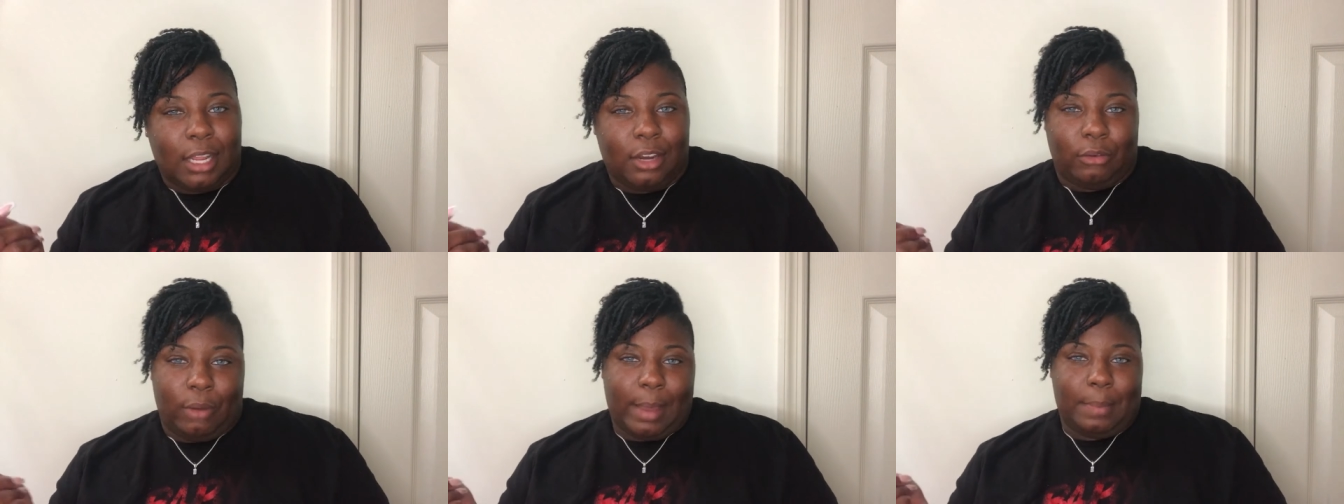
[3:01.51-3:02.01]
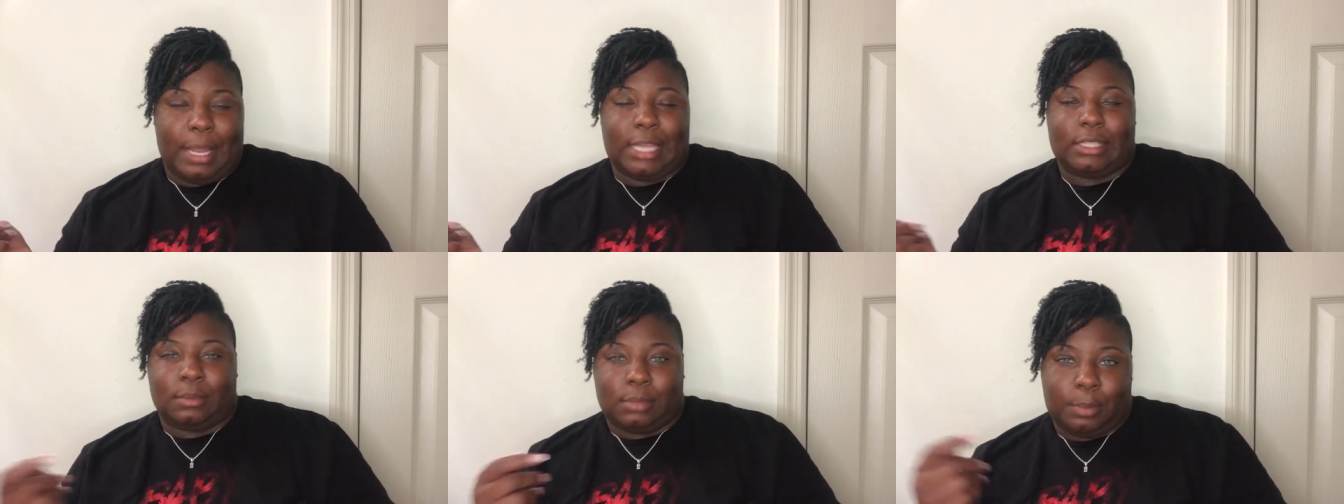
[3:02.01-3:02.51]
at the right
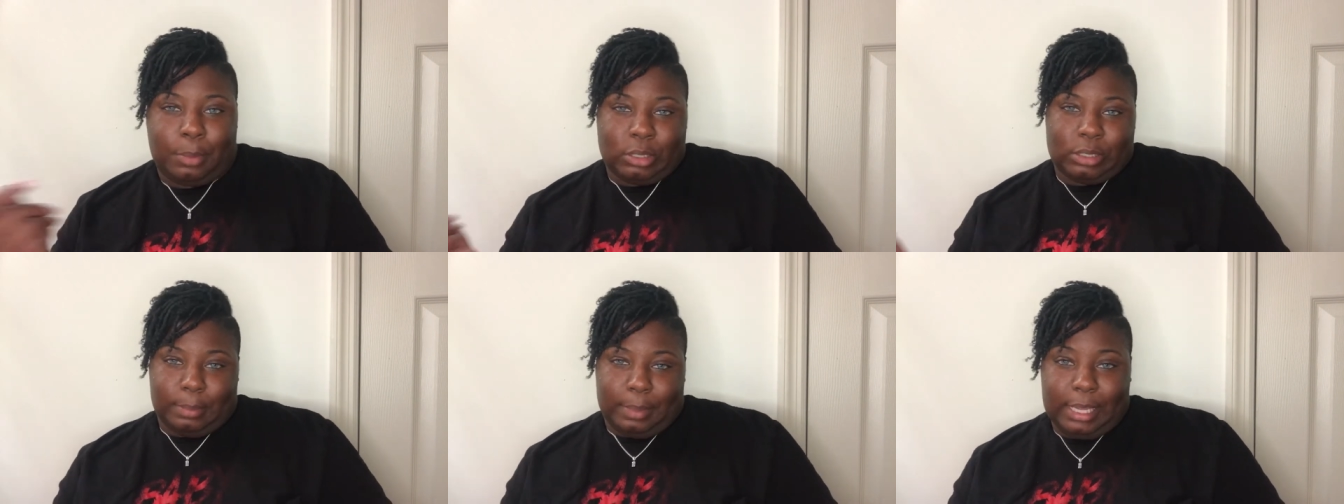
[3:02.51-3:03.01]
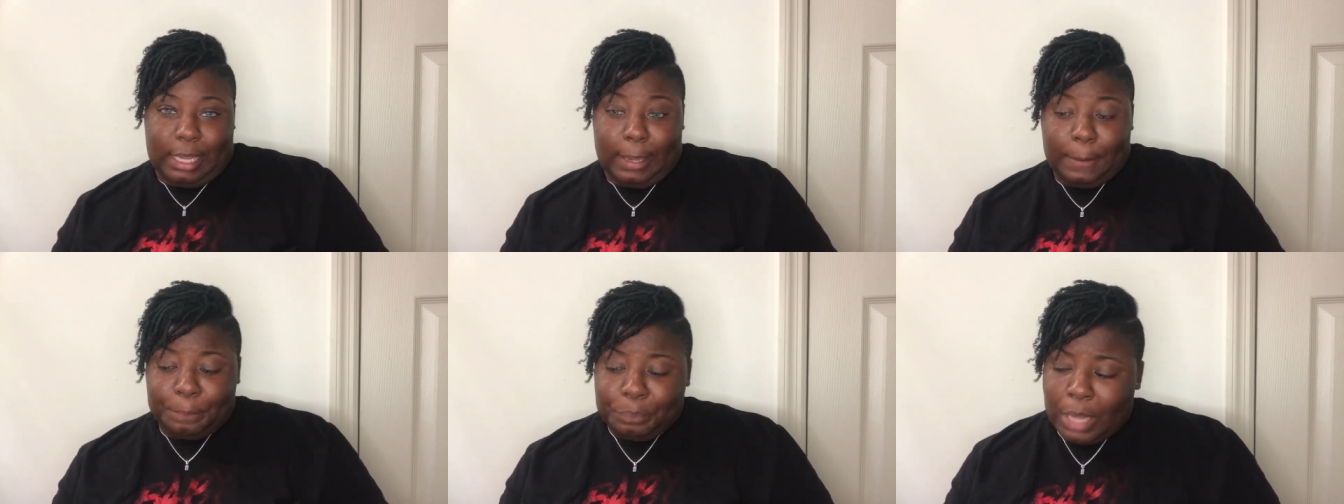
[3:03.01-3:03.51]
place I'm supposed to be
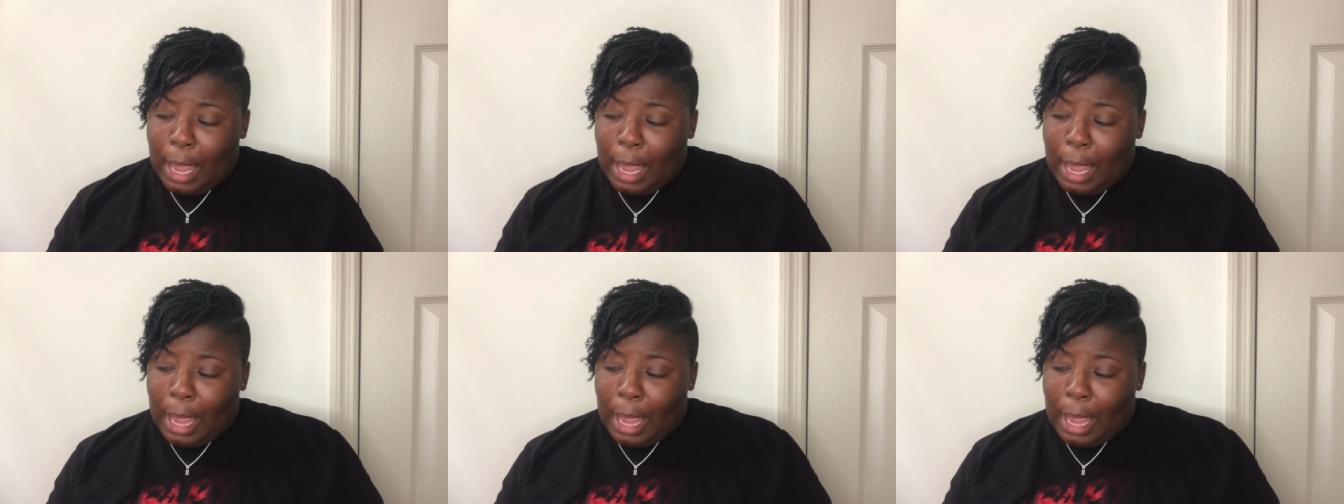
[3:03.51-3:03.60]
at.